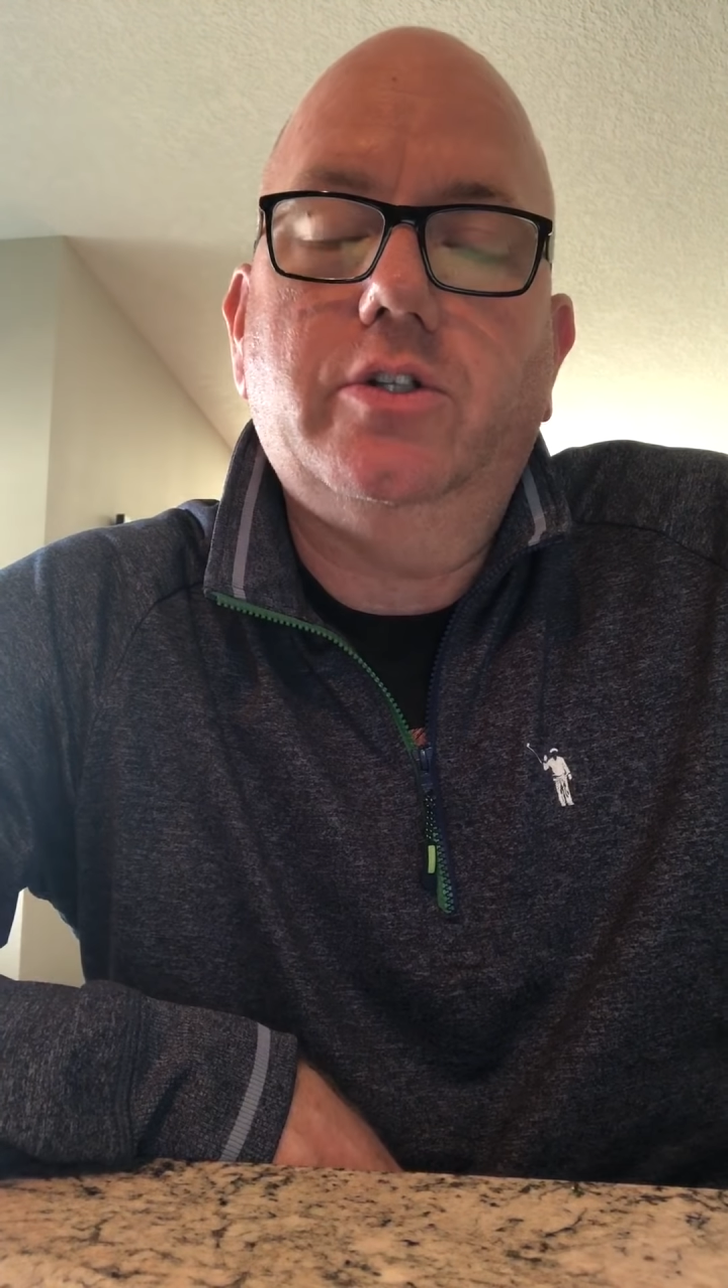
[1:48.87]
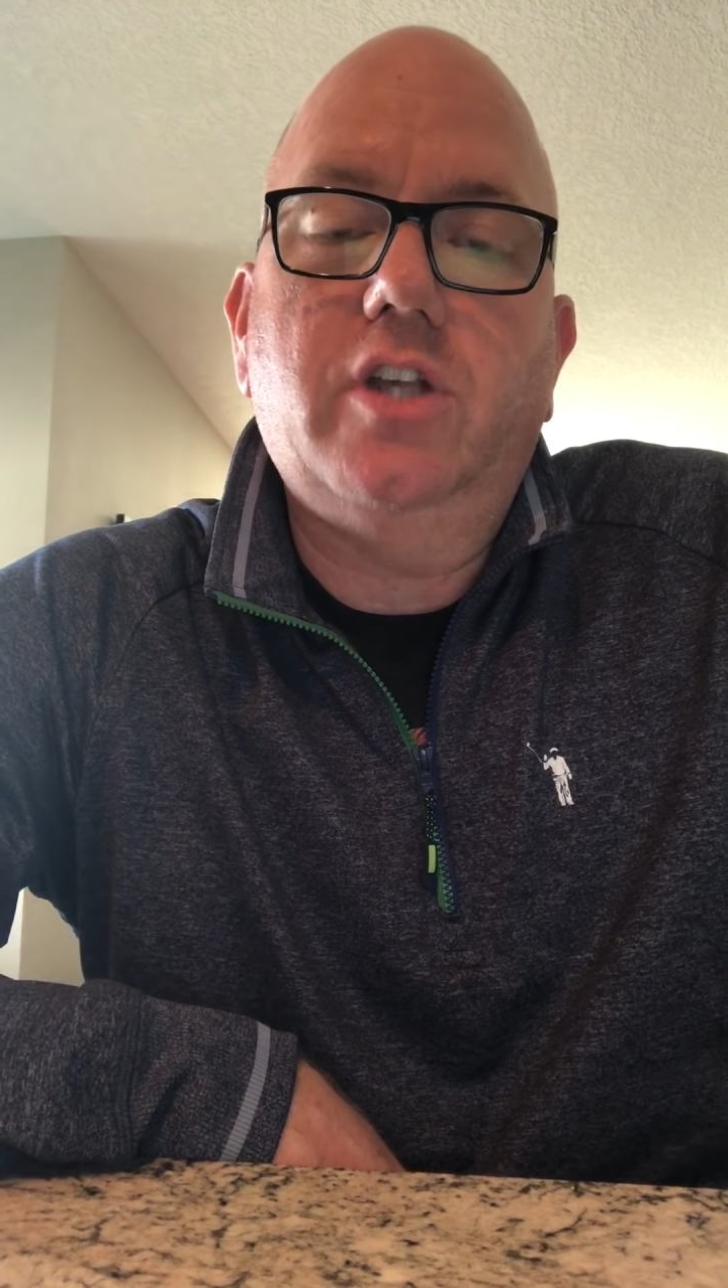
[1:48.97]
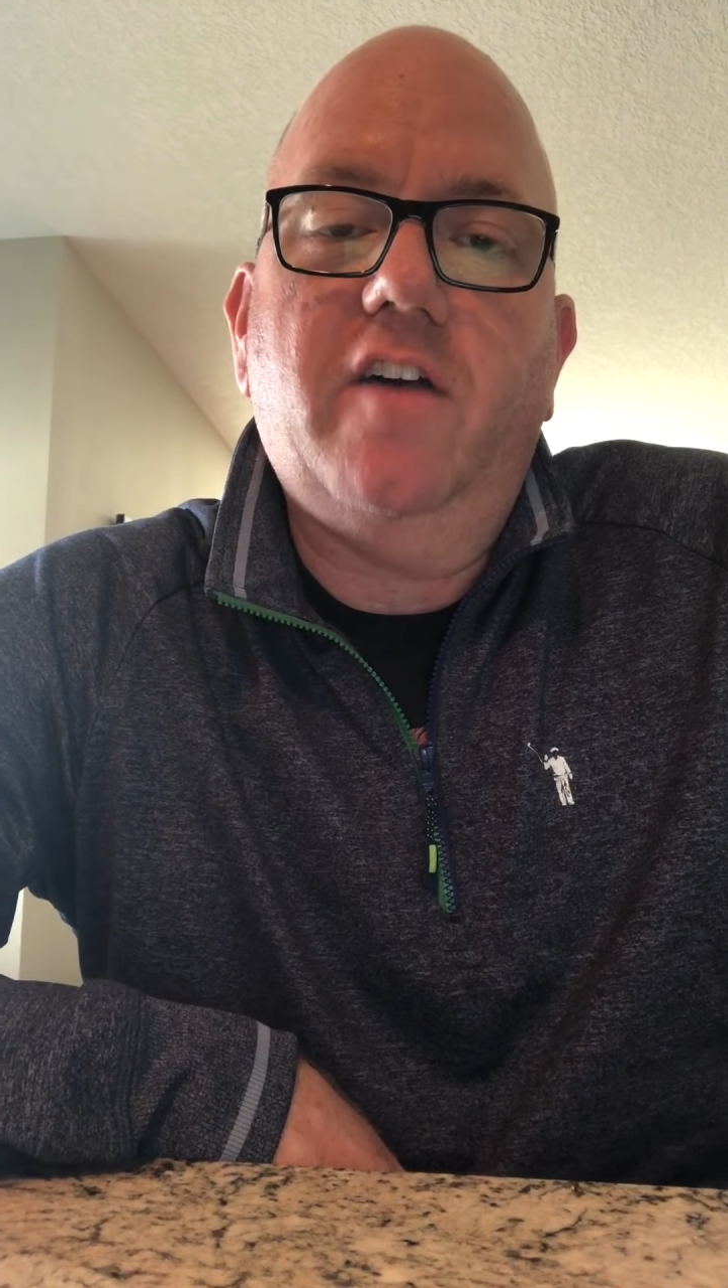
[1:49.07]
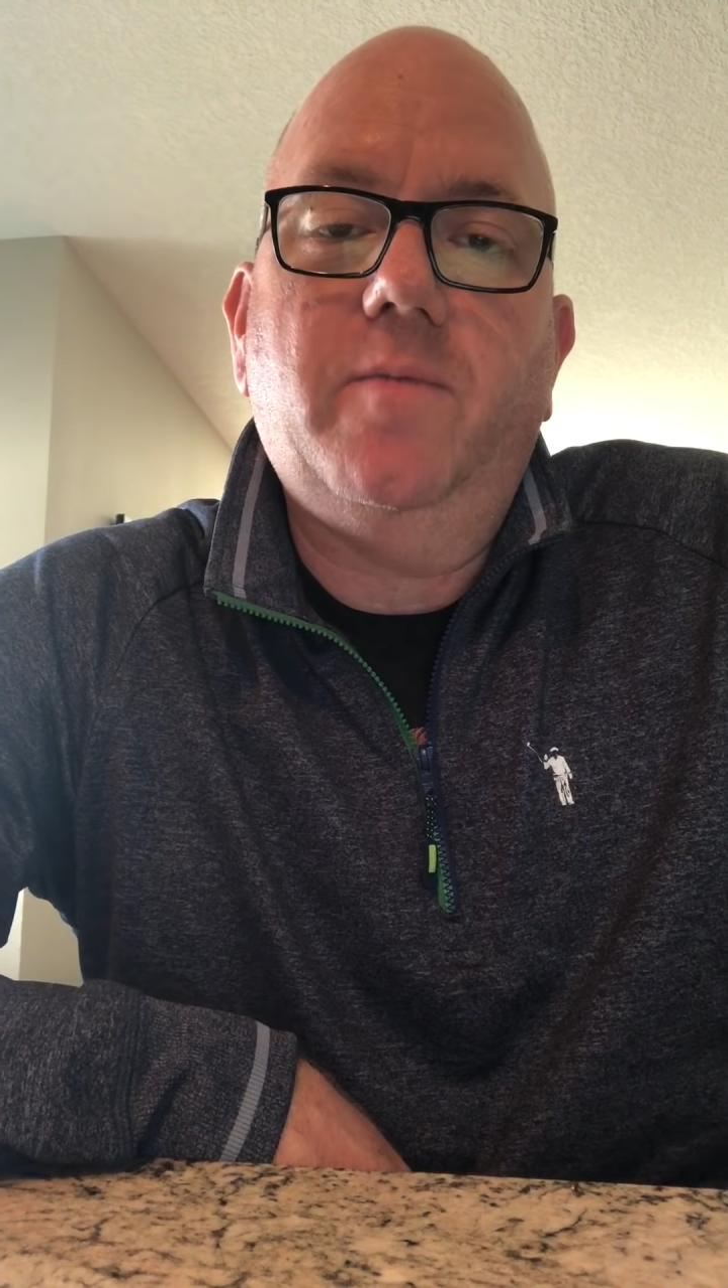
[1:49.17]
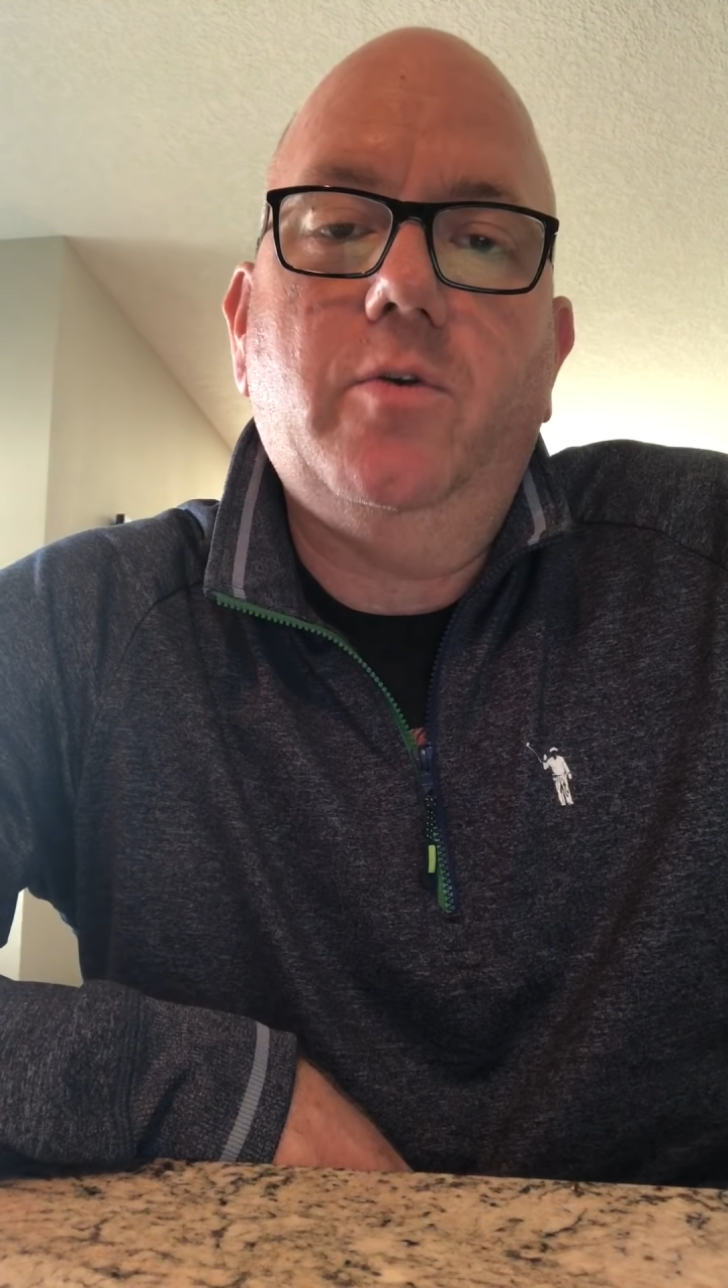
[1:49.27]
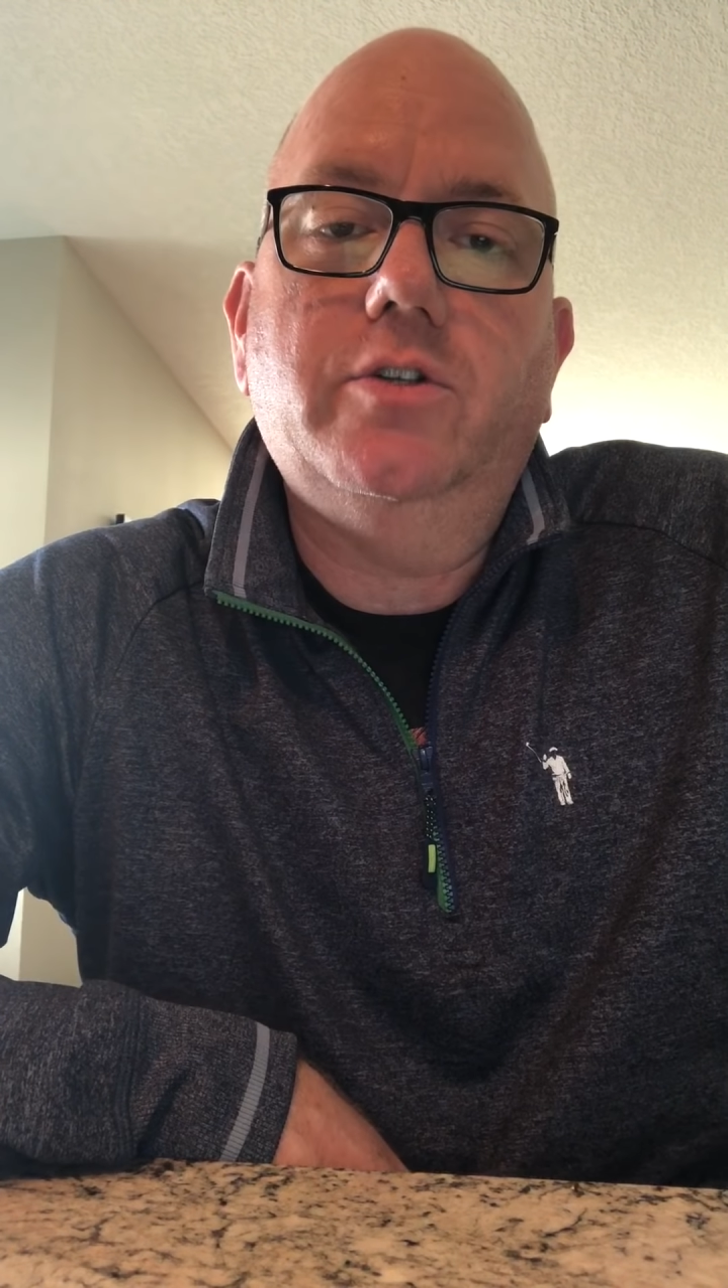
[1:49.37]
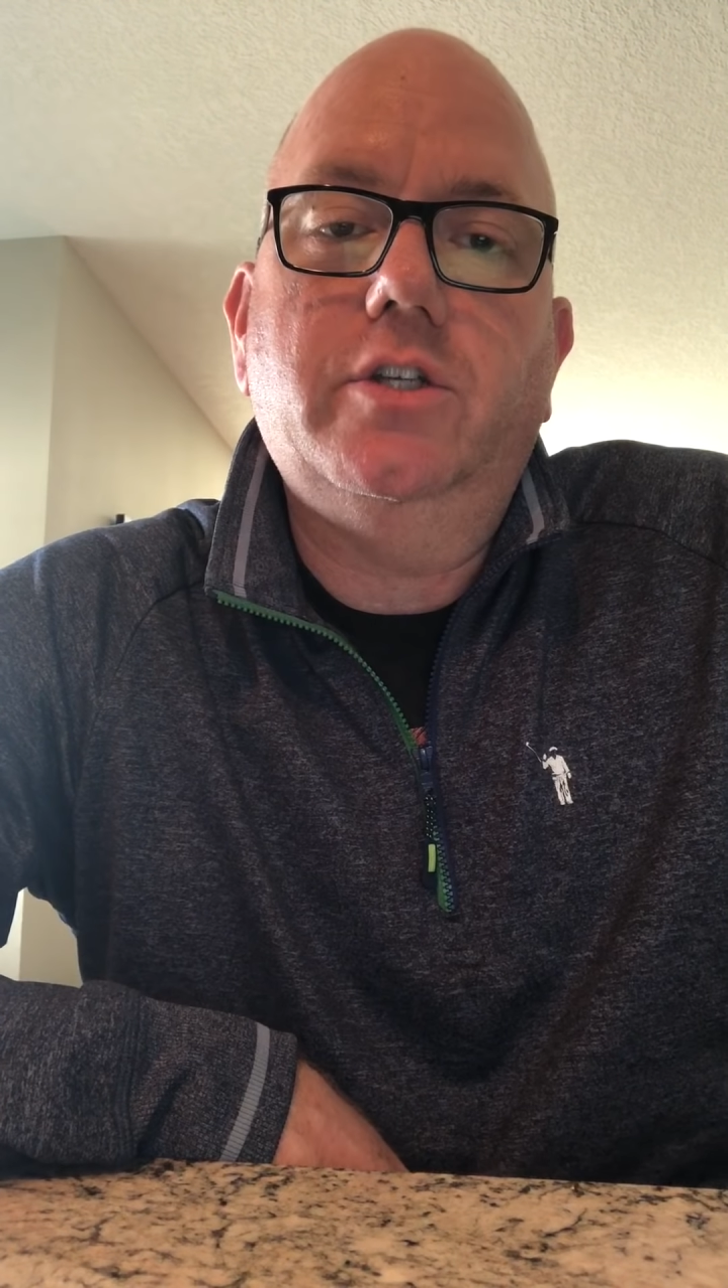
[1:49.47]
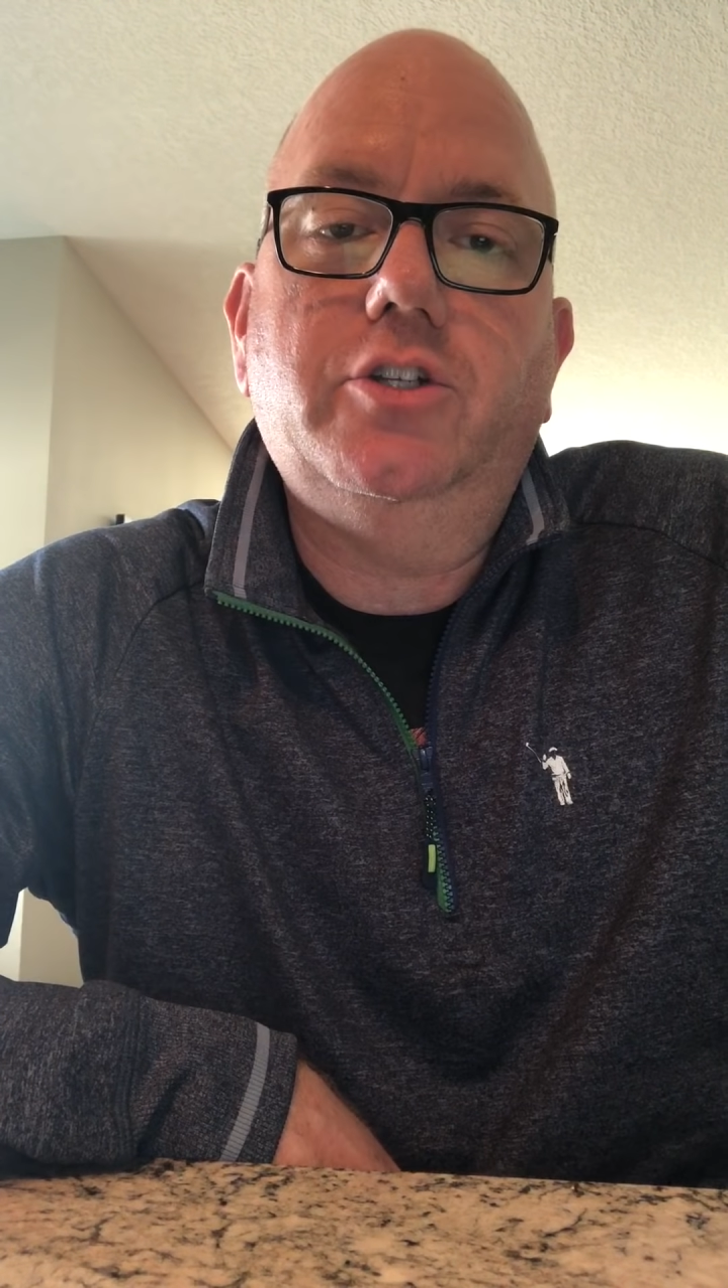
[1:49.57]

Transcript: sophomores